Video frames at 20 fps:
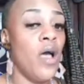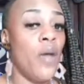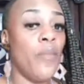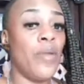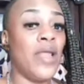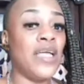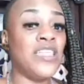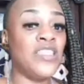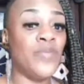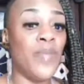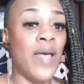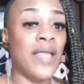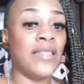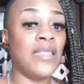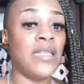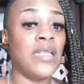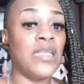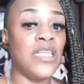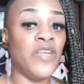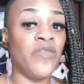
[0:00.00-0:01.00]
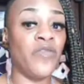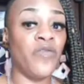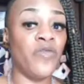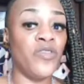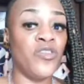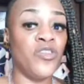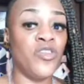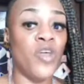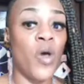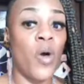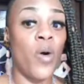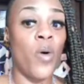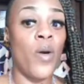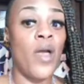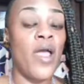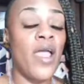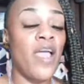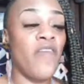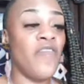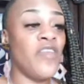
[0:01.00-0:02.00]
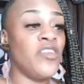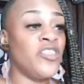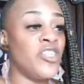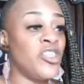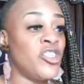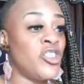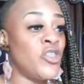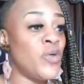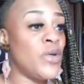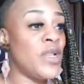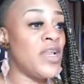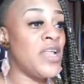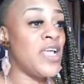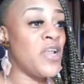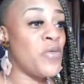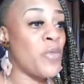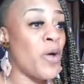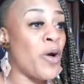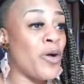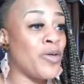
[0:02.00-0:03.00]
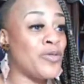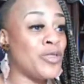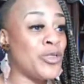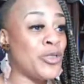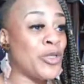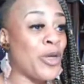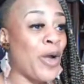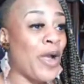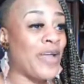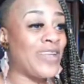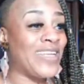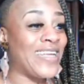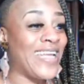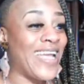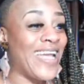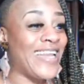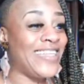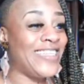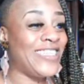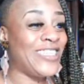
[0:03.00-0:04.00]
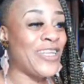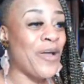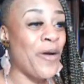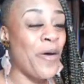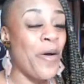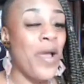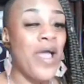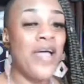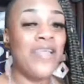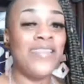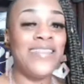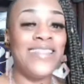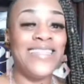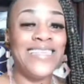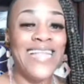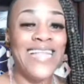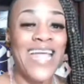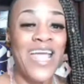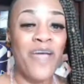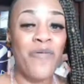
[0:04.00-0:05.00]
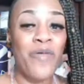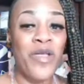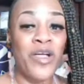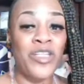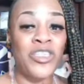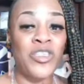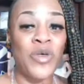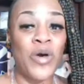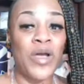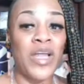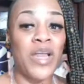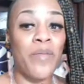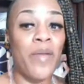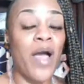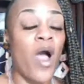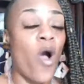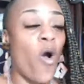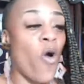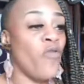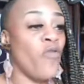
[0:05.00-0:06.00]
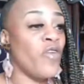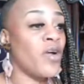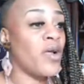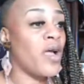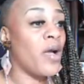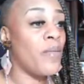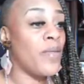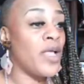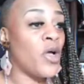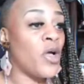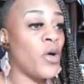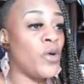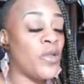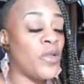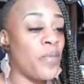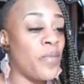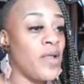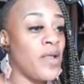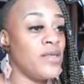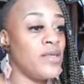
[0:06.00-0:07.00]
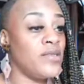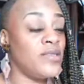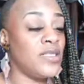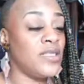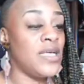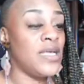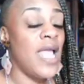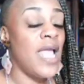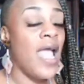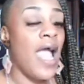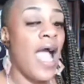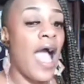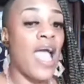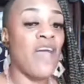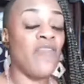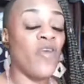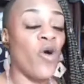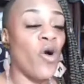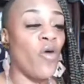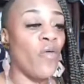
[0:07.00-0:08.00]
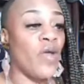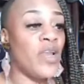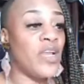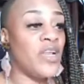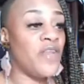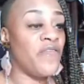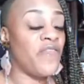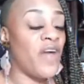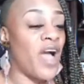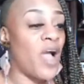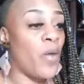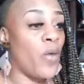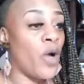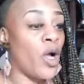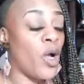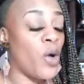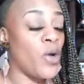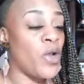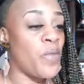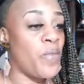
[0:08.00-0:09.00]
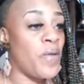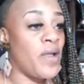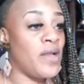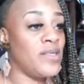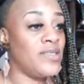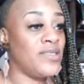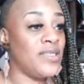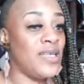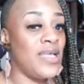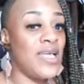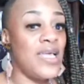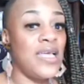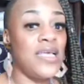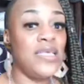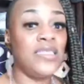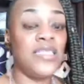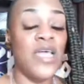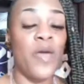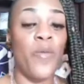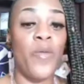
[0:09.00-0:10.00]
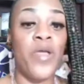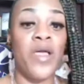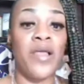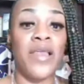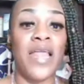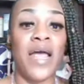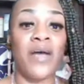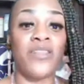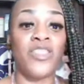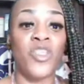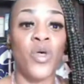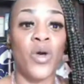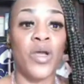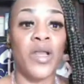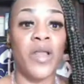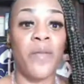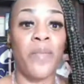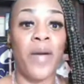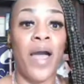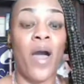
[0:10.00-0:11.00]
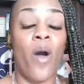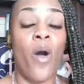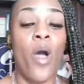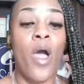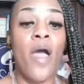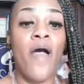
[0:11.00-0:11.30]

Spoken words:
but expecting a different result. If you're just tuning in, welcome to the Carla Cannon Show. Today we are talking about overcoming codependency. I have already defined what codependency is, and we are now talking about